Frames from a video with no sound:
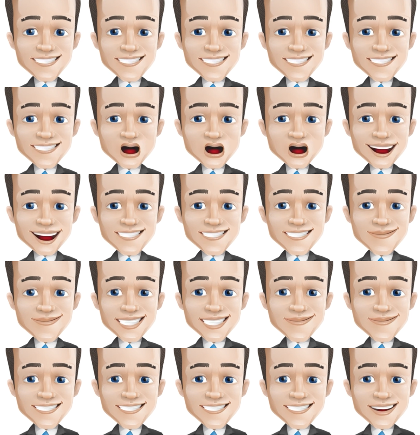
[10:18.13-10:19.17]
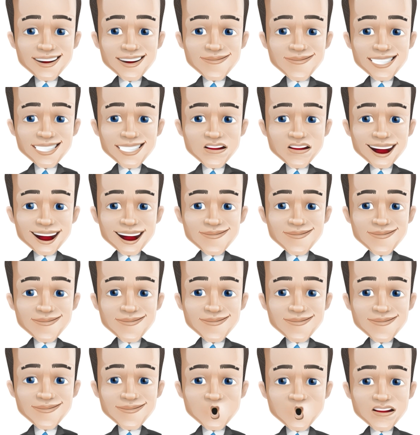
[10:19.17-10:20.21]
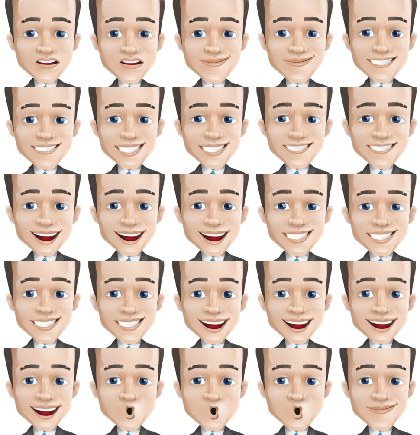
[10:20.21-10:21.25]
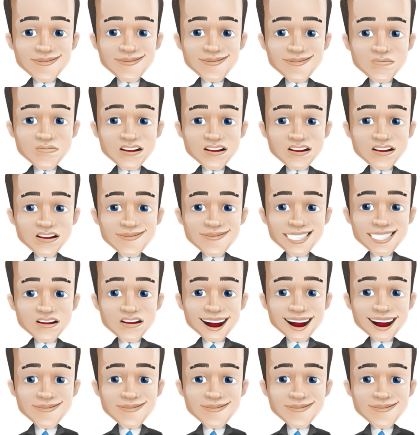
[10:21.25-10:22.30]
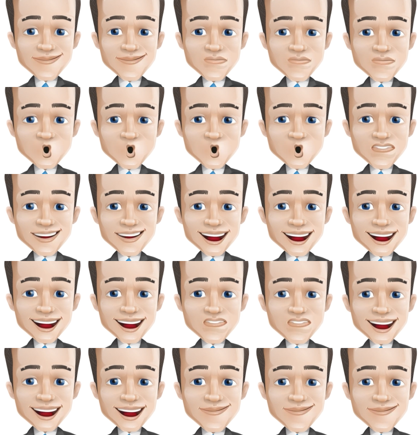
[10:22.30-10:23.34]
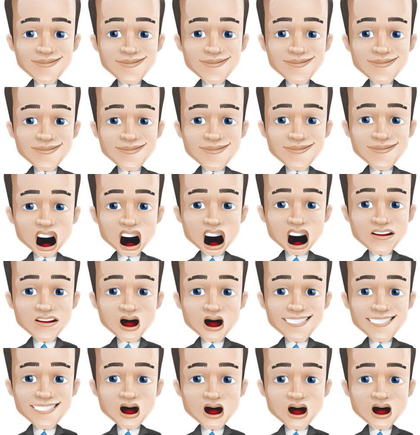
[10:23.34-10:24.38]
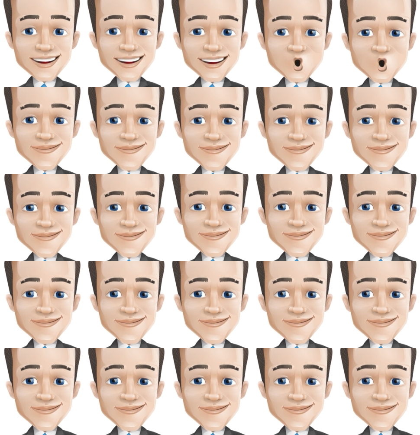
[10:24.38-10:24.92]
tracked on a 20-day or 10-day or 30-day moving average, works very well.